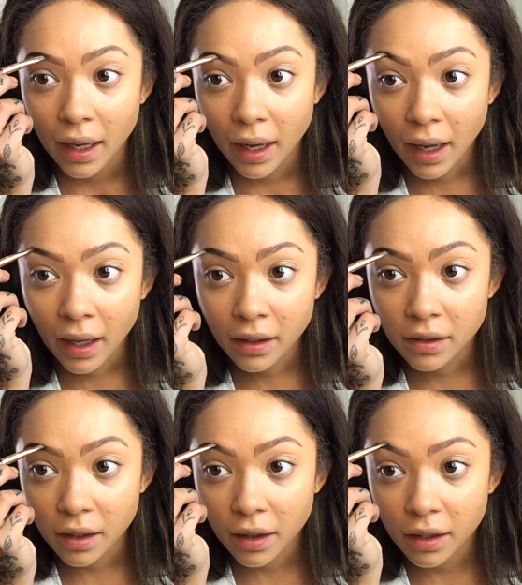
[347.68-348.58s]
and
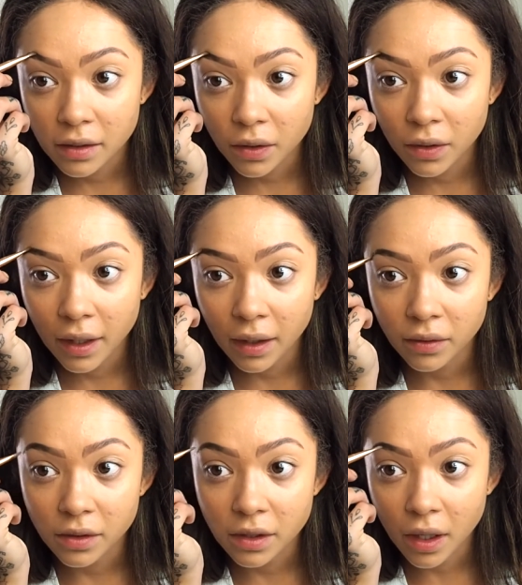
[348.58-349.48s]
this on the
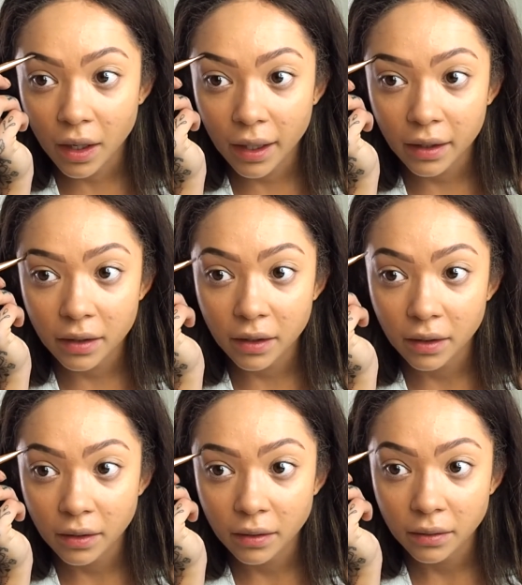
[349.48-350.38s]
outside.
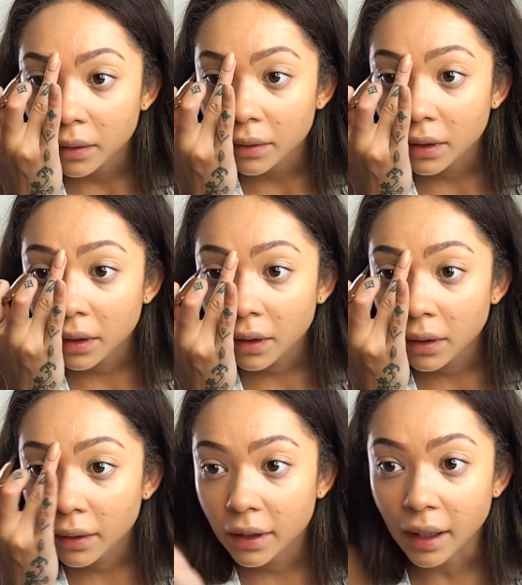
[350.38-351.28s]
There we
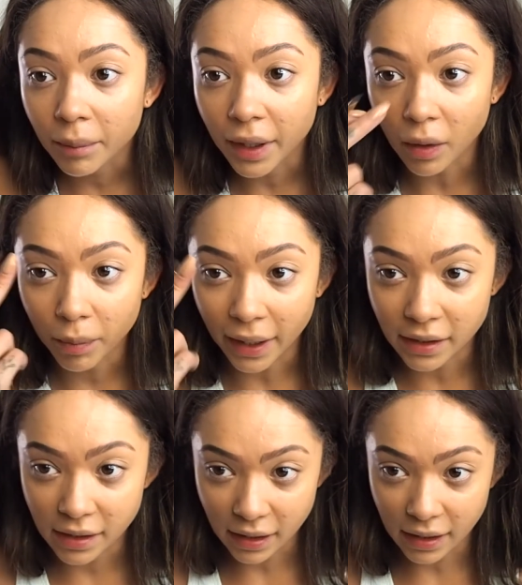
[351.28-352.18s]
go. And that bit I'll
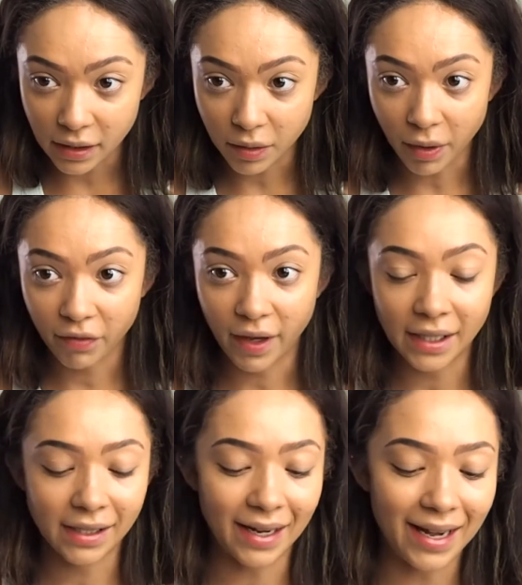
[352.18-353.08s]
blend into my
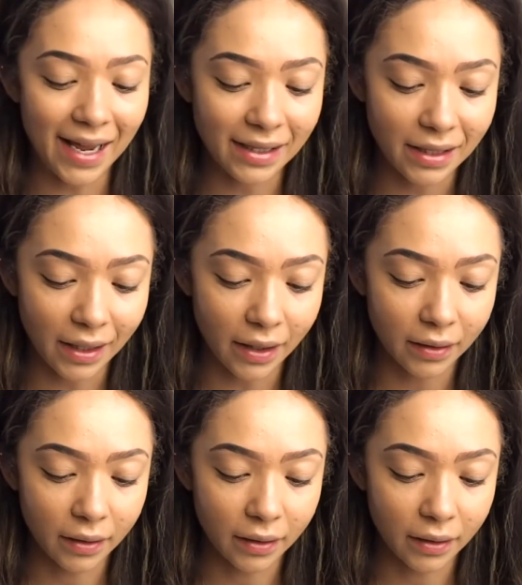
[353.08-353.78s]
face later.